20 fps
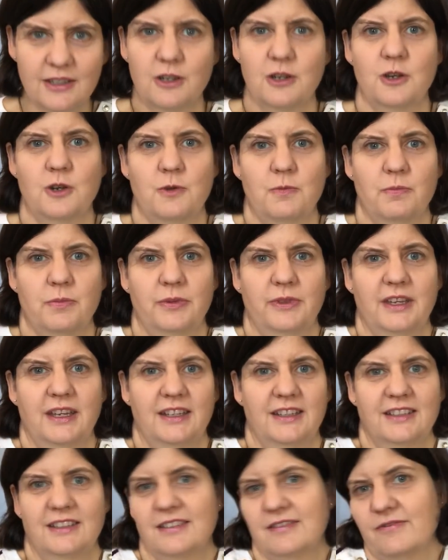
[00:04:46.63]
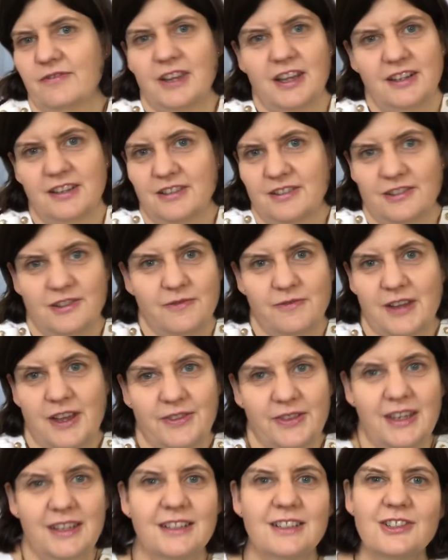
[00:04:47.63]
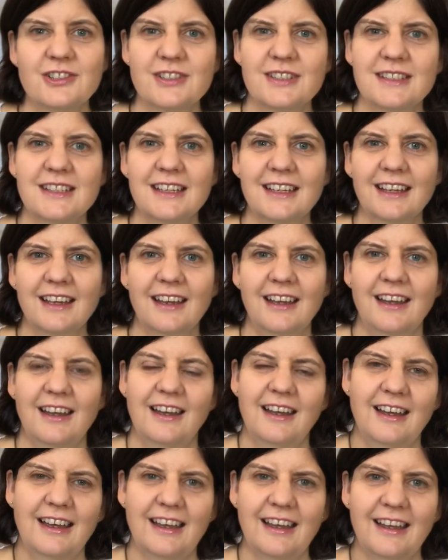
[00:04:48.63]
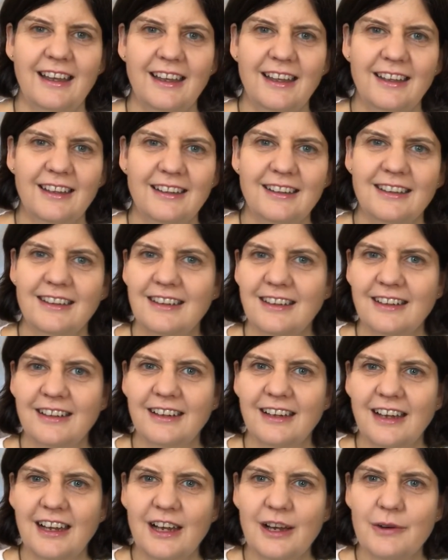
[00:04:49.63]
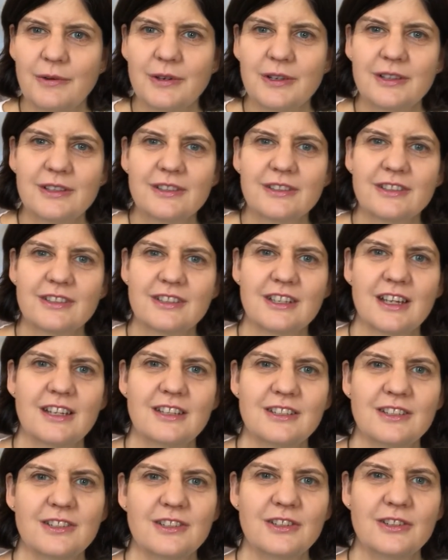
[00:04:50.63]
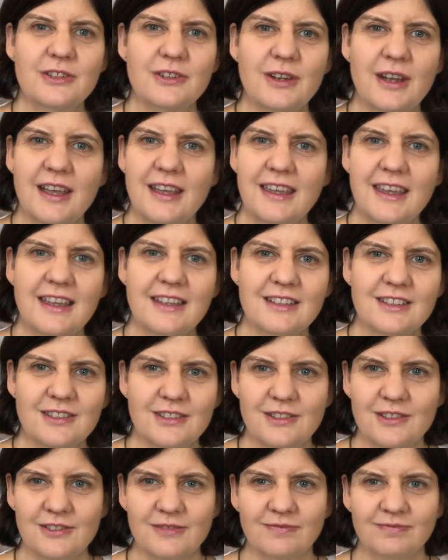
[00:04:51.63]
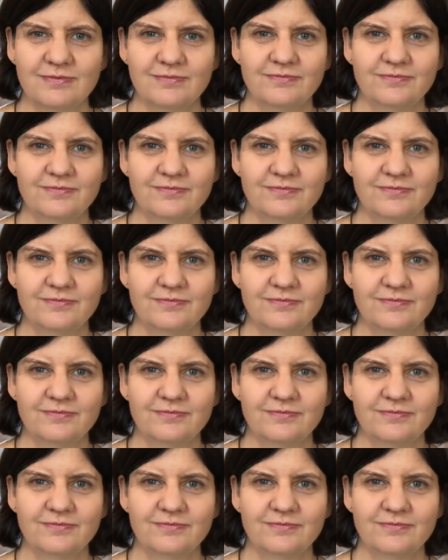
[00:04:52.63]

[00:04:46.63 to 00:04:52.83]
I hope that you found that interesting, and uh, I will chat to you again soon.